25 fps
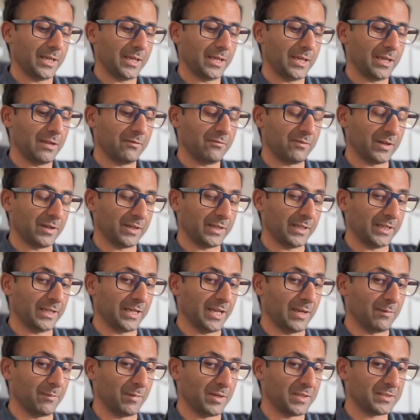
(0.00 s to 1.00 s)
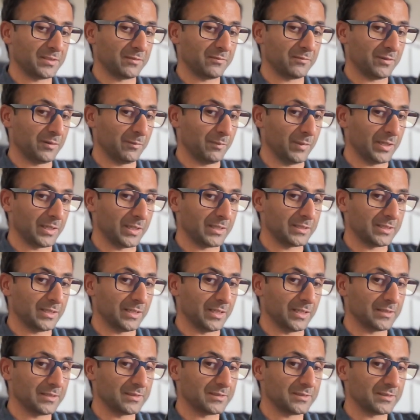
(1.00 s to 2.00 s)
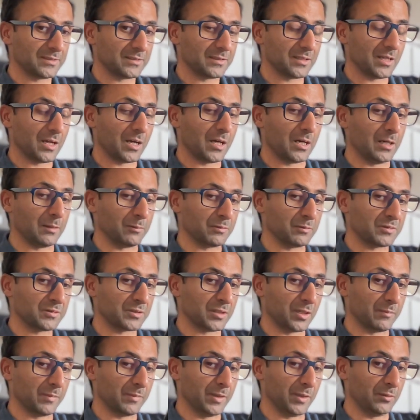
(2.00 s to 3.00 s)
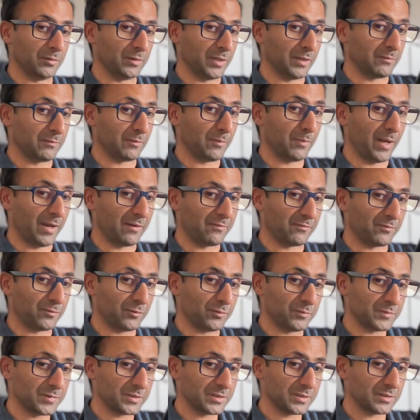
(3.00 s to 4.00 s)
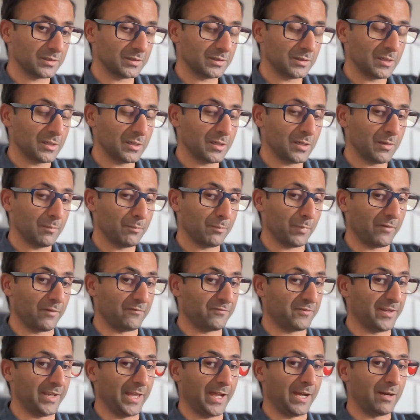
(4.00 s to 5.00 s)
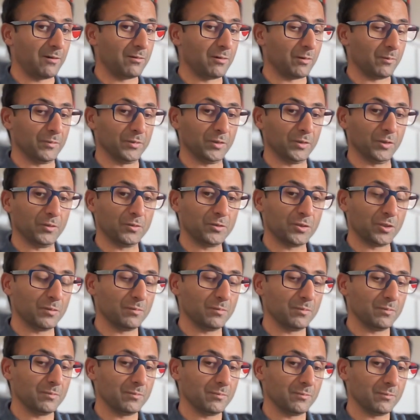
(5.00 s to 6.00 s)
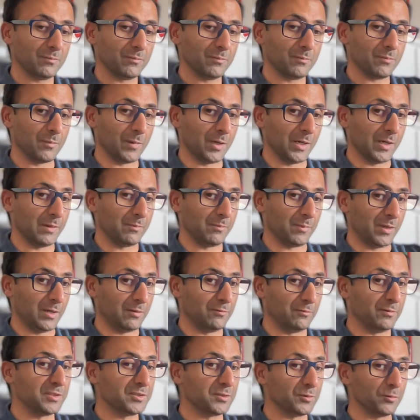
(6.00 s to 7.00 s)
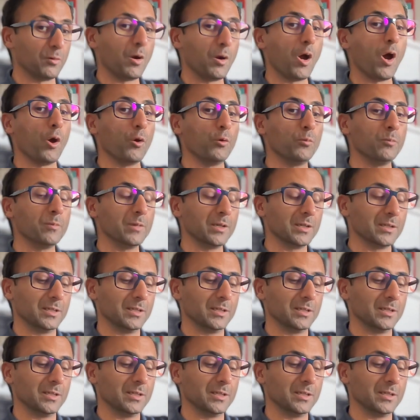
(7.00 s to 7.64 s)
if I can get myself committed to this, I will start being on other platforms. But for now, I'm on YouTube, my original home.